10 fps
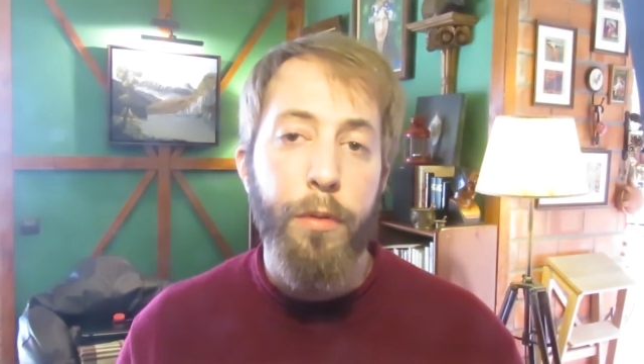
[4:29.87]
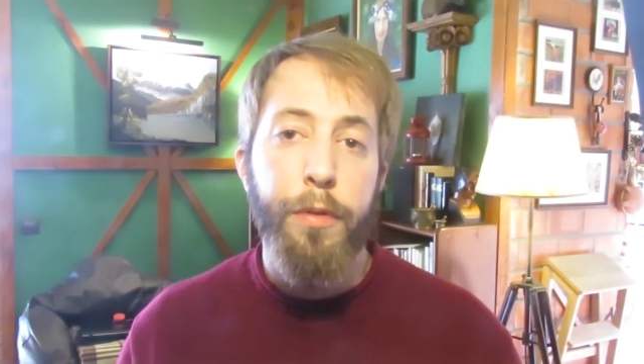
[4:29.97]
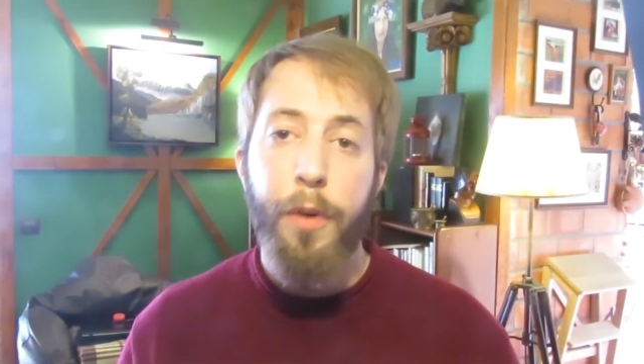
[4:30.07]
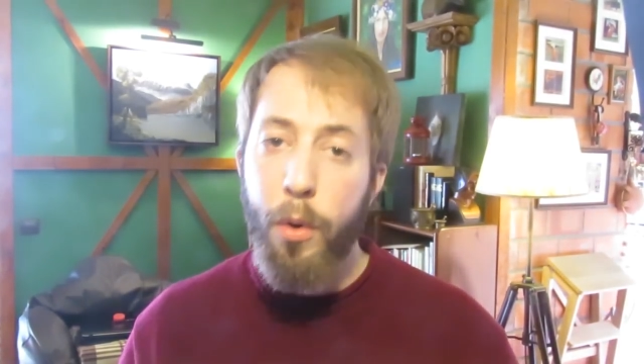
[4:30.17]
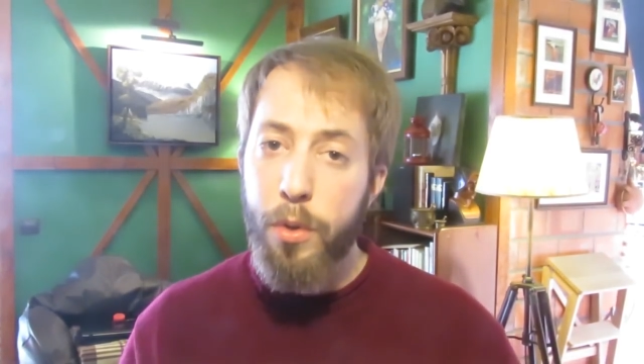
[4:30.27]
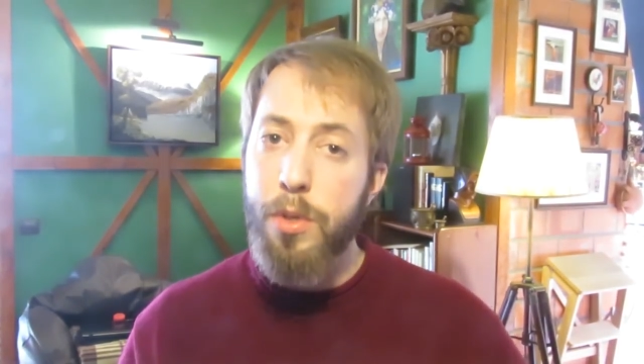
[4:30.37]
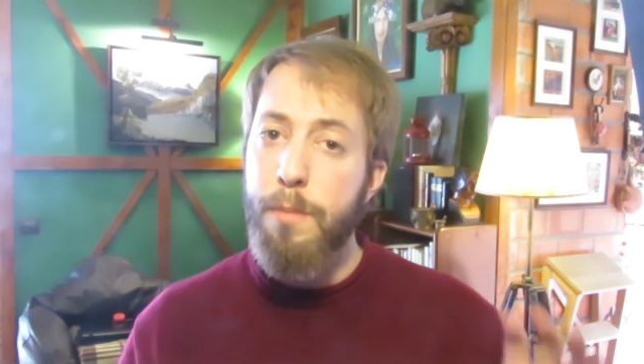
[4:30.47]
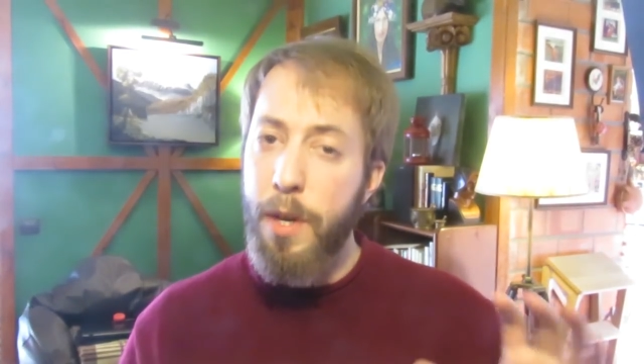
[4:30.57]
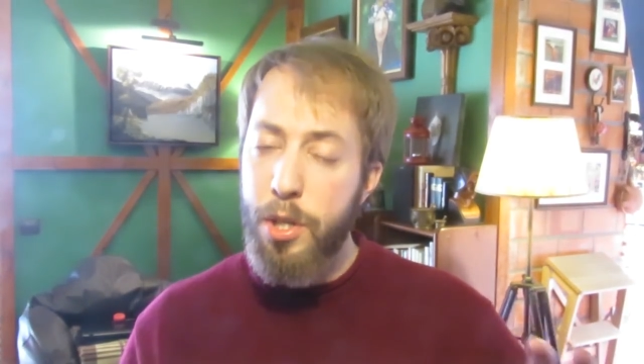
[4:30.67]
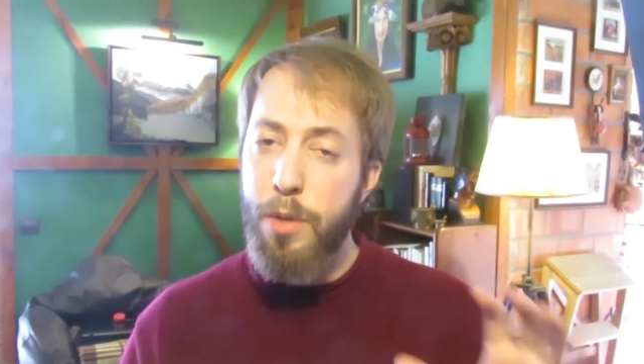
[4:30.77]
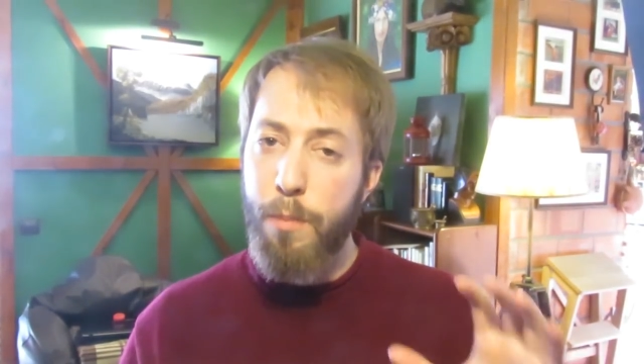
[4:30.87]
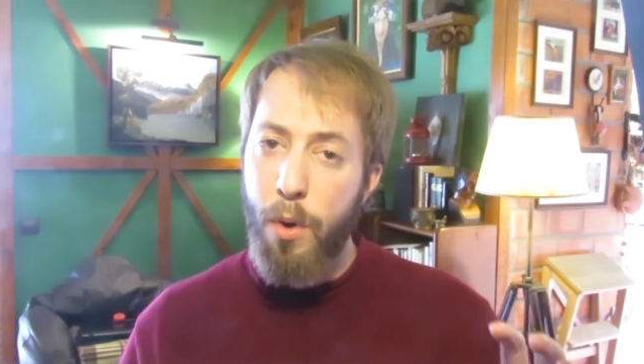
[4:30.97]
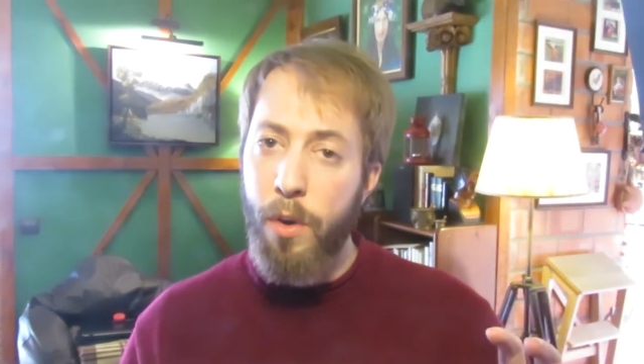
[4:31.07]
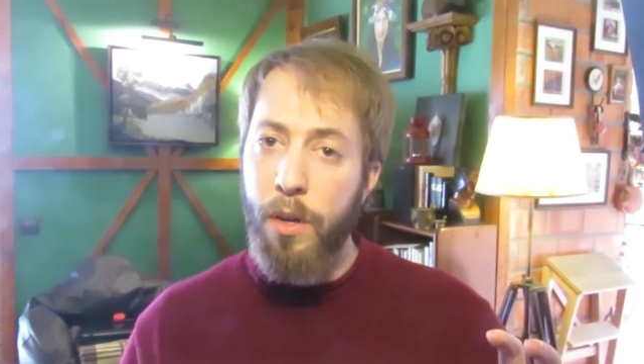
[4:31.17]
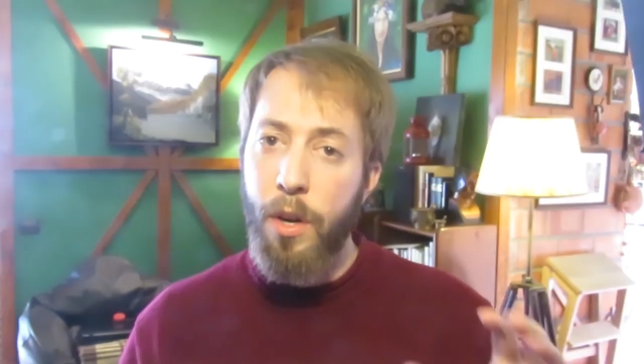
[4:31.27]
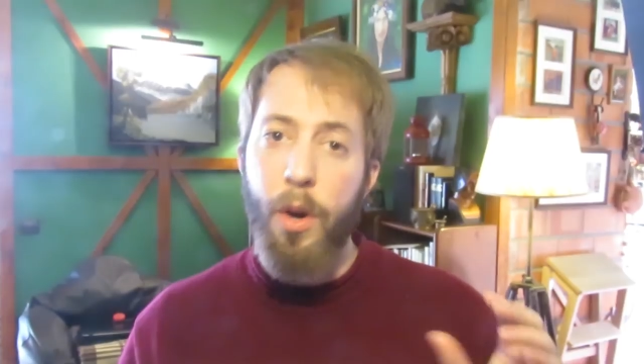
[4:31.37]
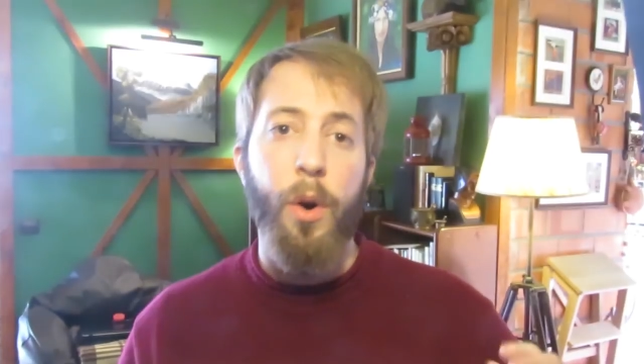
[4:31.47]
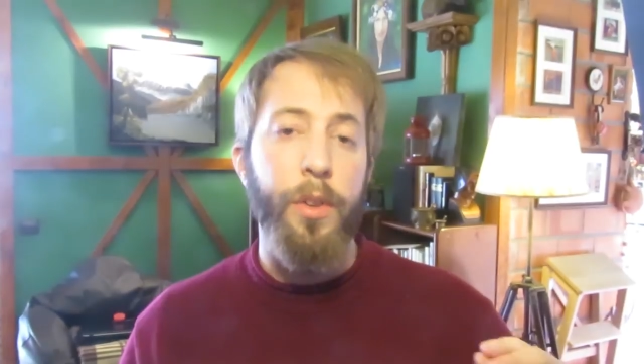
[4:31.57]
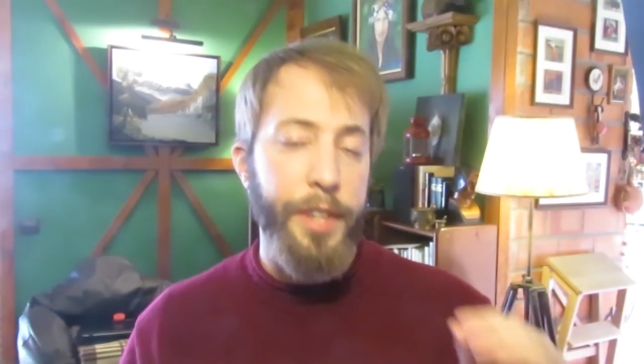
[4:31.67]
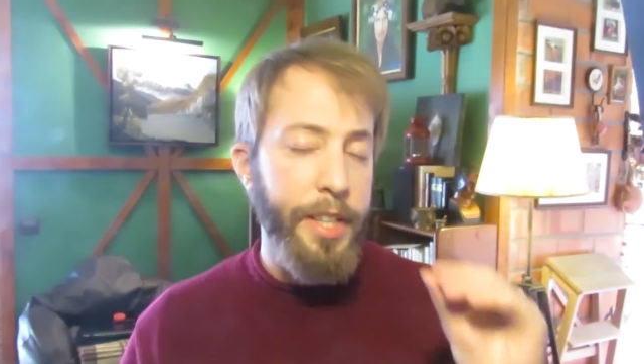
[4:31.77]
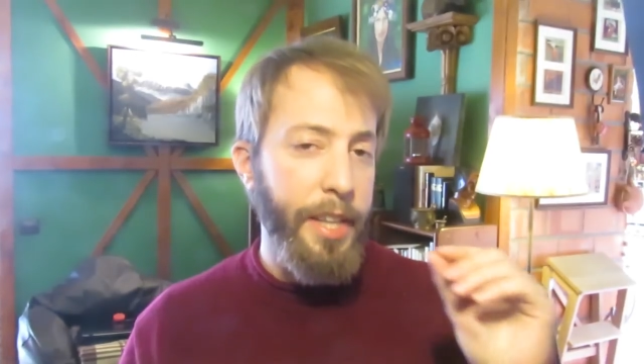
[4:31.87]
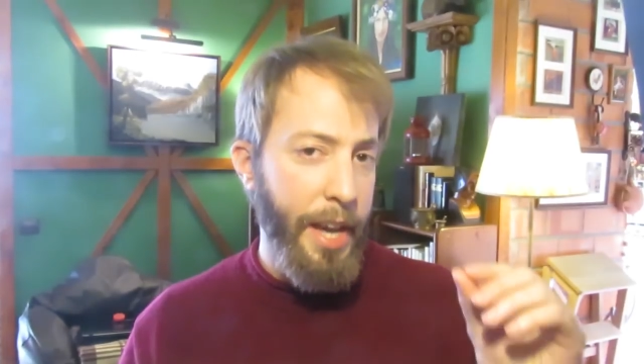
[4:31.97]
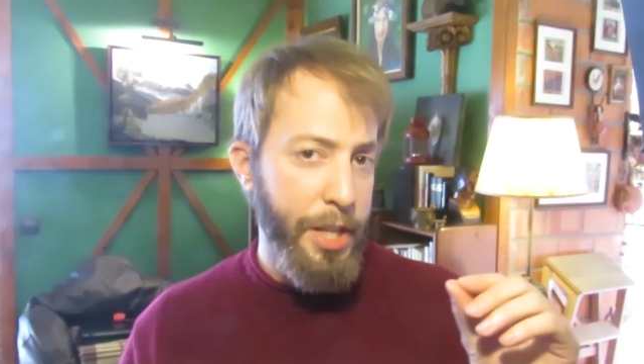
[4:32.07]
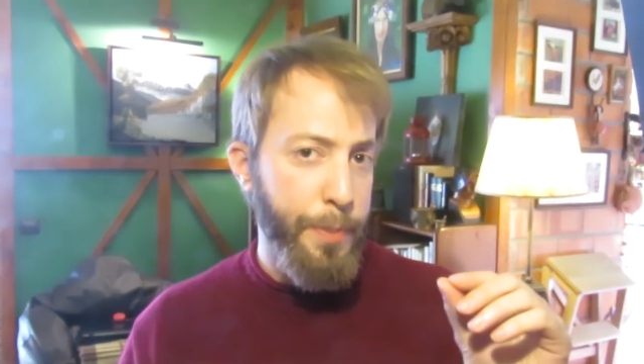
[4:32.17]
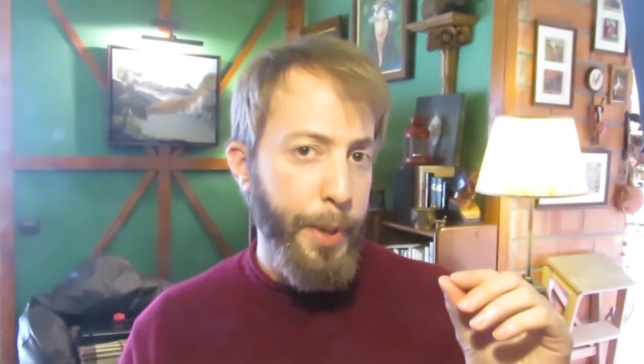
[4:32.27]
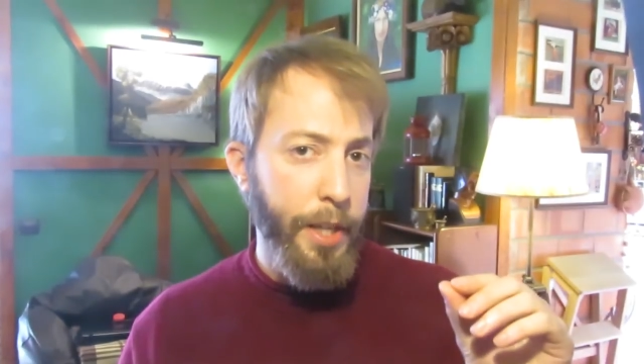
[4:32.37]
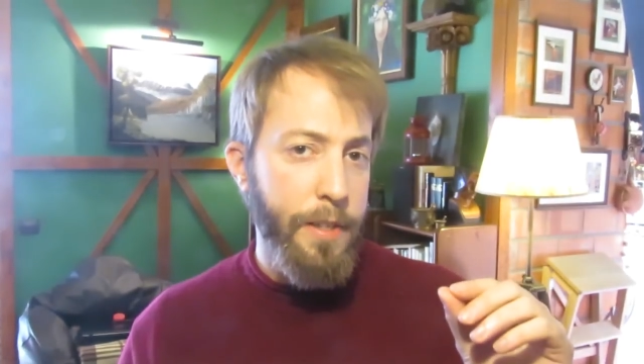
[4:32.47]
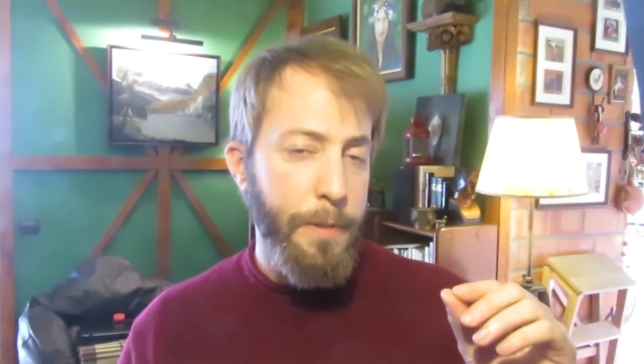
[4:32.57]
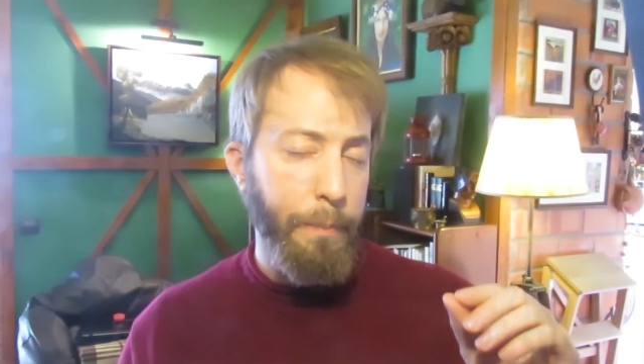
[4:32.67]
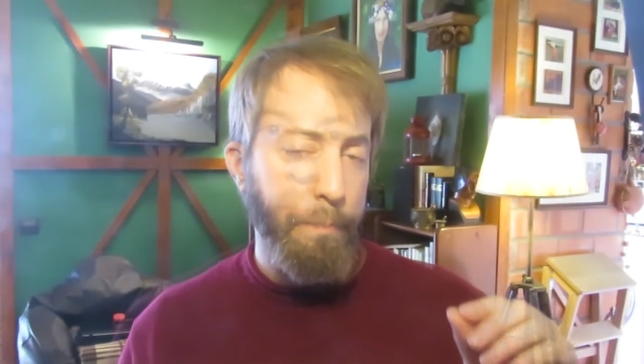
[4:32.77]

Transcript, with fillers: focus much more on that aspect.